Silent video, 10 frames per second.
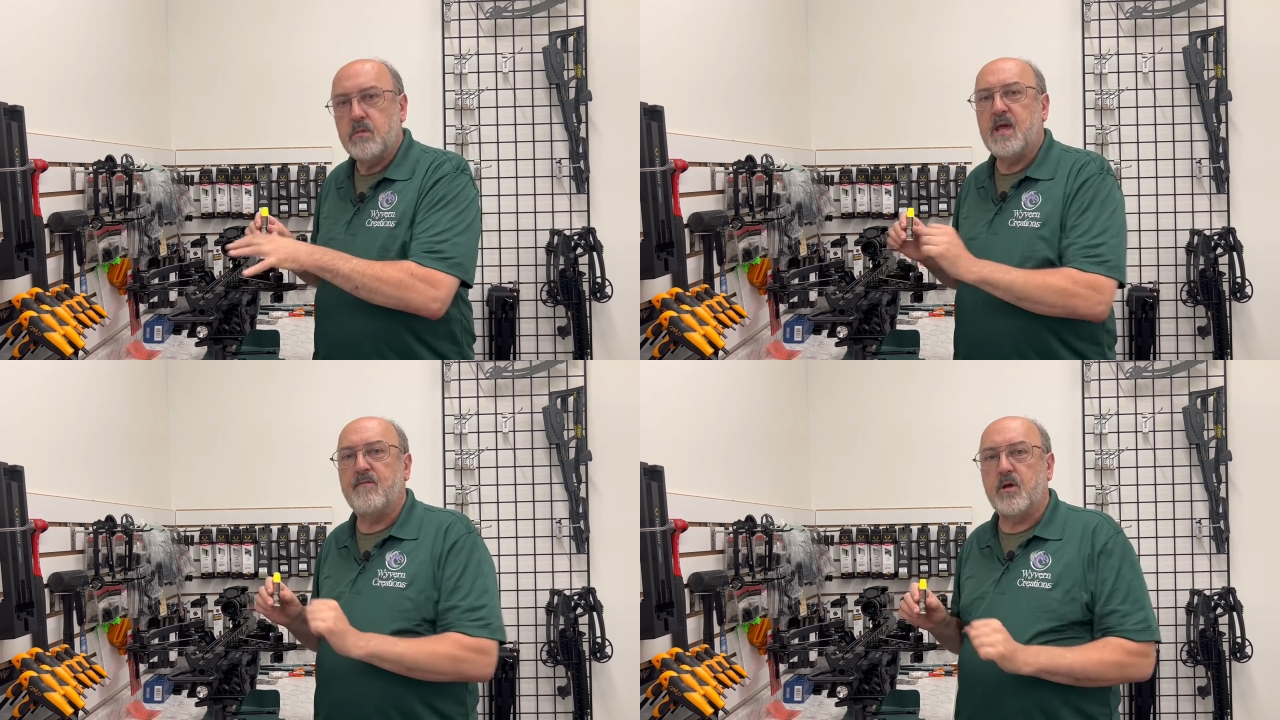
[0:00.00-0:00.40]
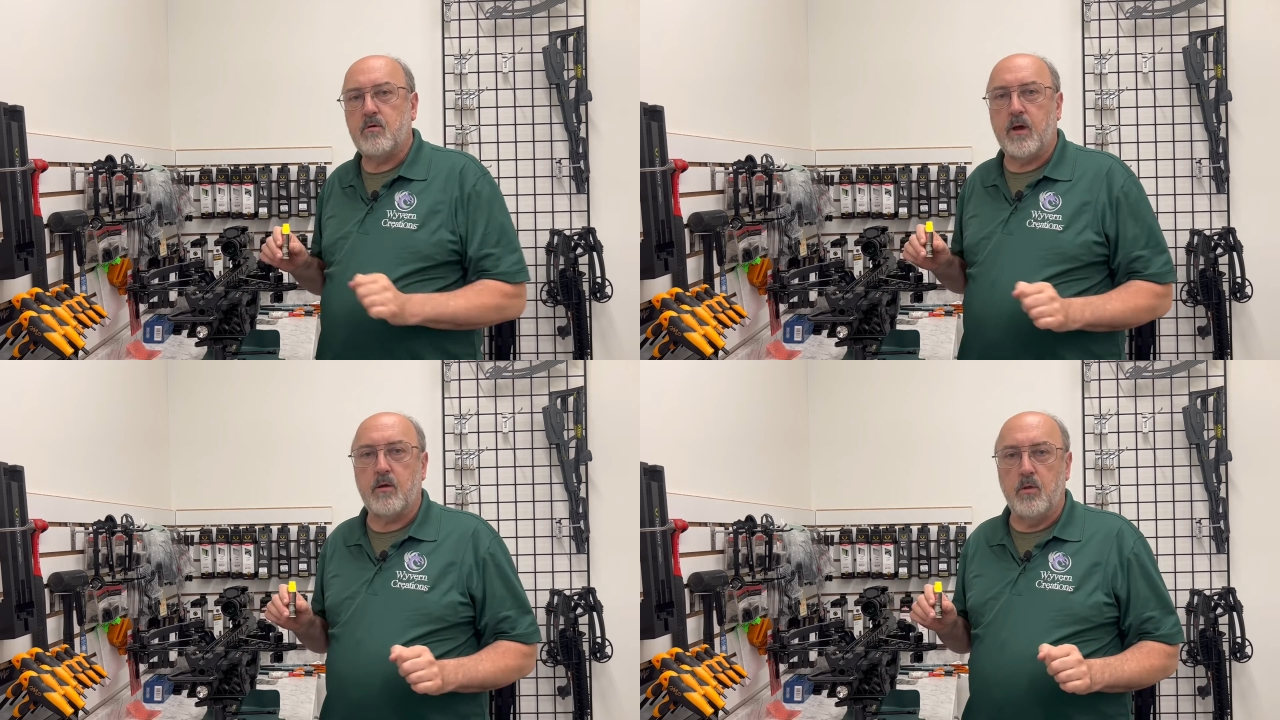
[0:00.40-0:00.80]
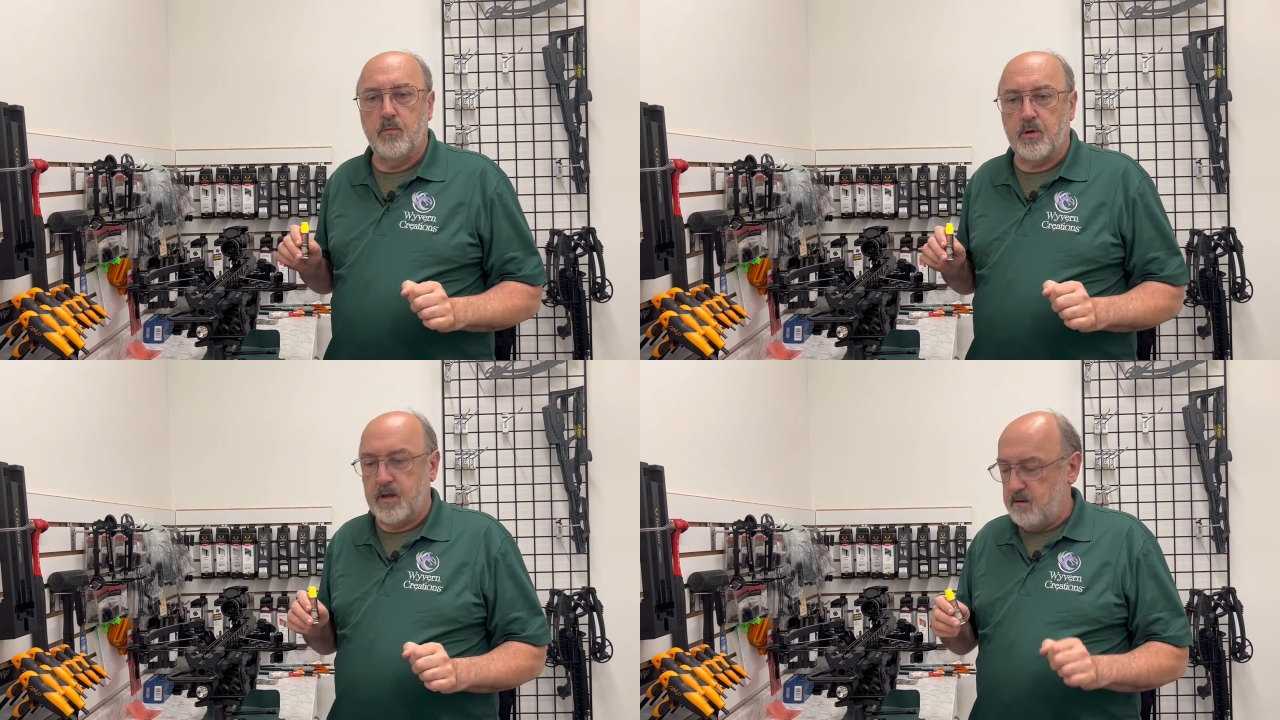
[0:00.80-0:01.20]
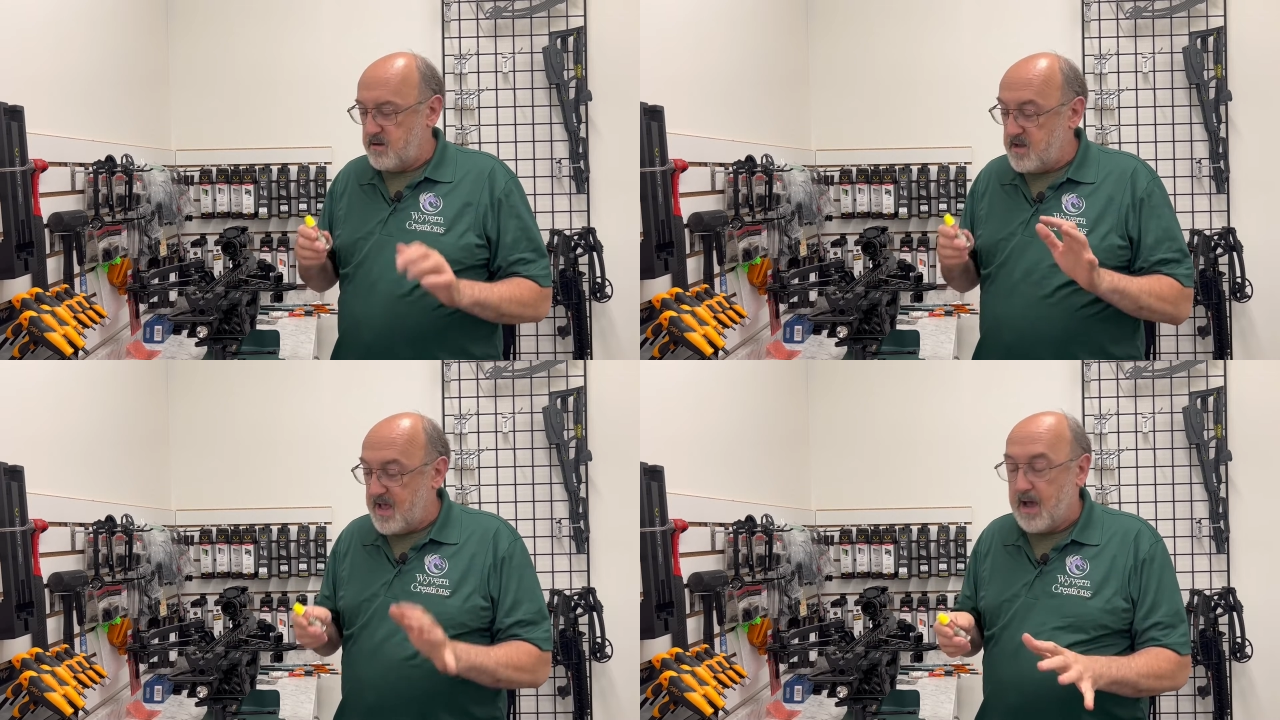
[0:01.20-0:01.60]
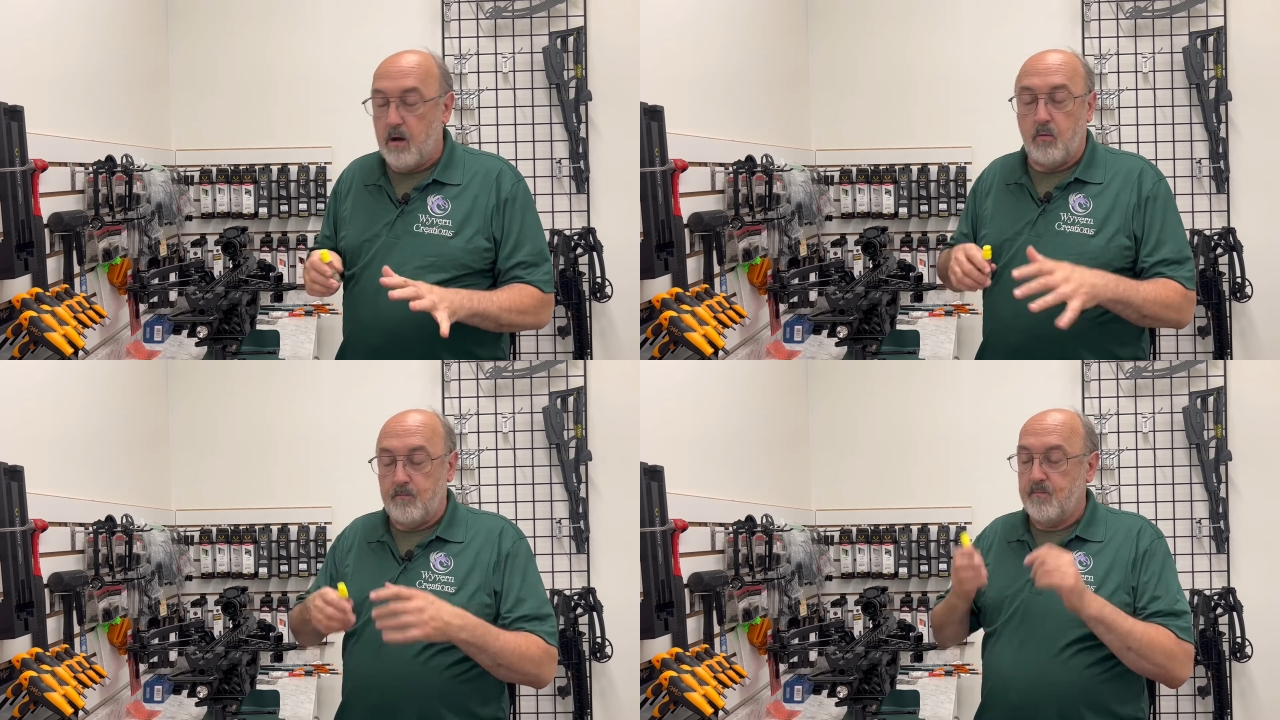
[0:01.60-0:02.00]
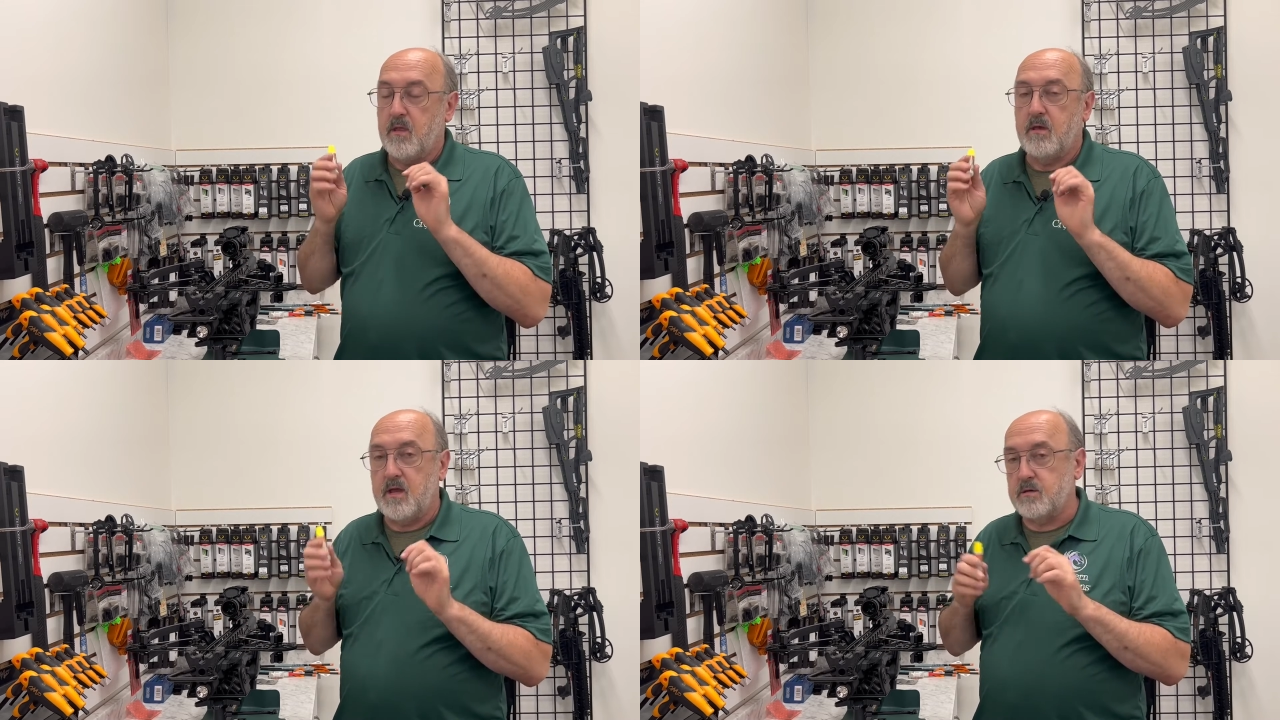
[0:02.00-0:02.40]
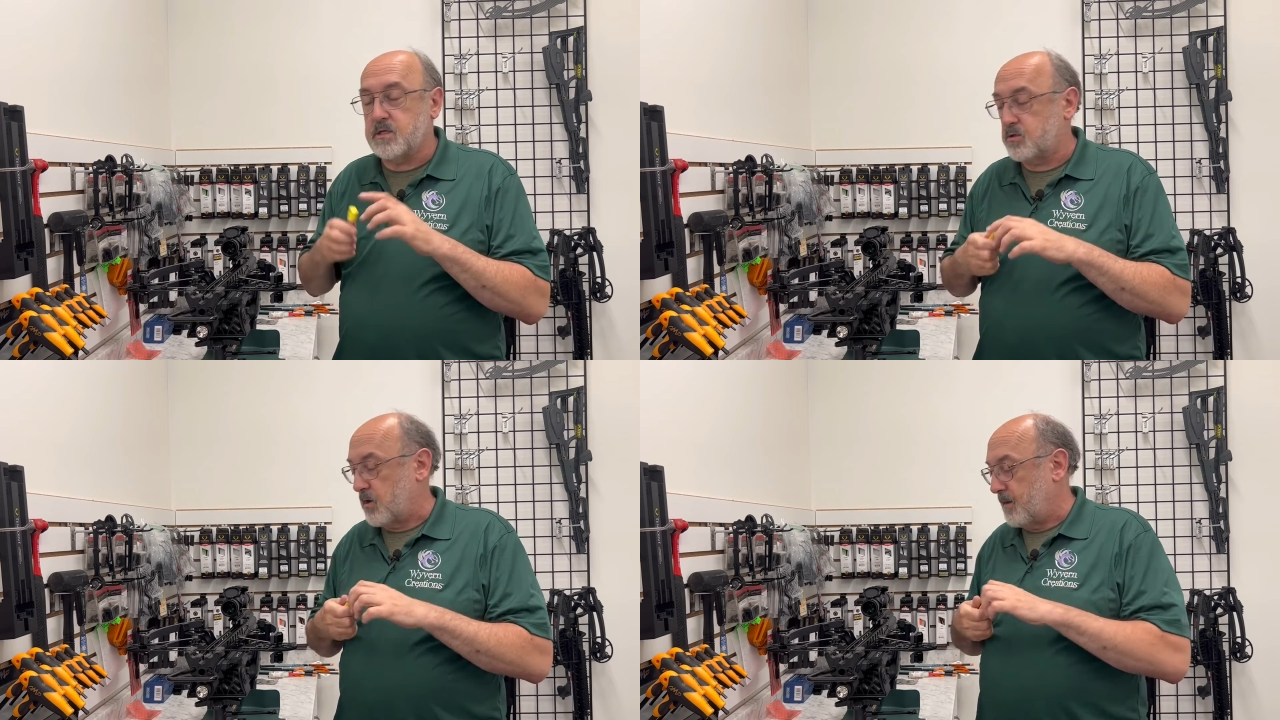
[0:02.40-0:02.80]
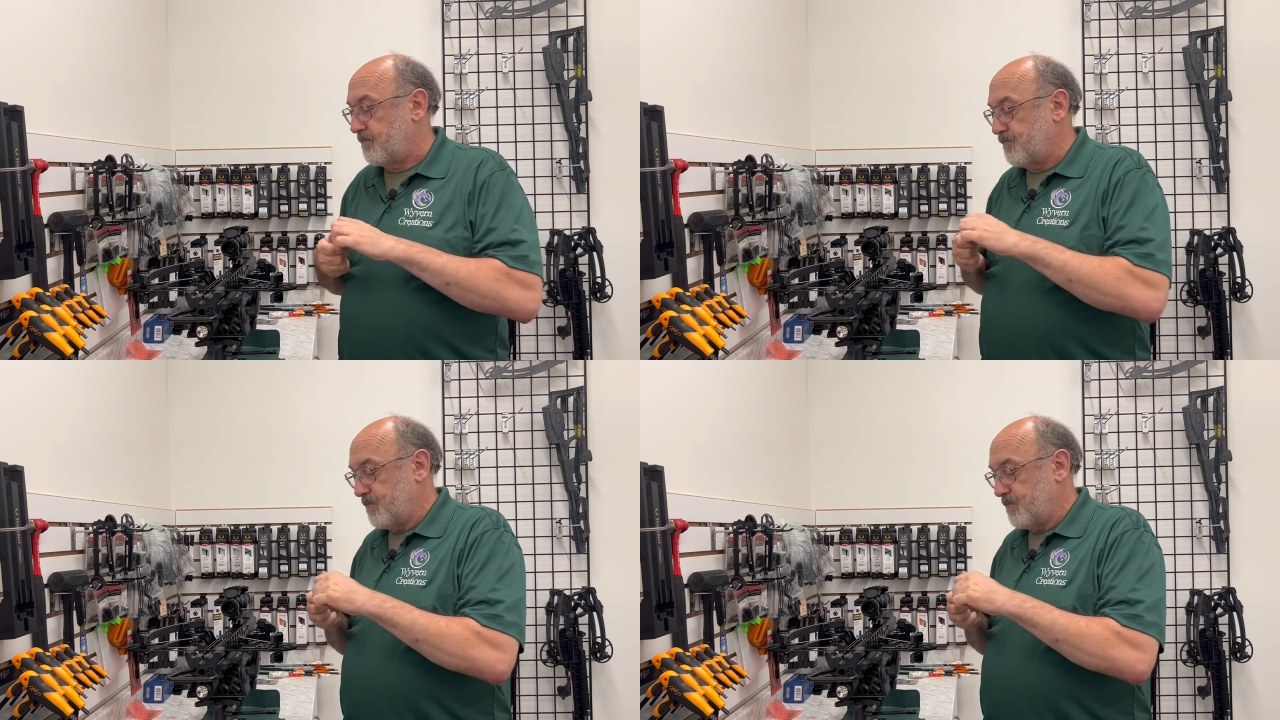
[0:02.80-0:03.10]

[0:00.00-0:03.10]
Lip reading: give it a quick lubricant. Now, here's the trick.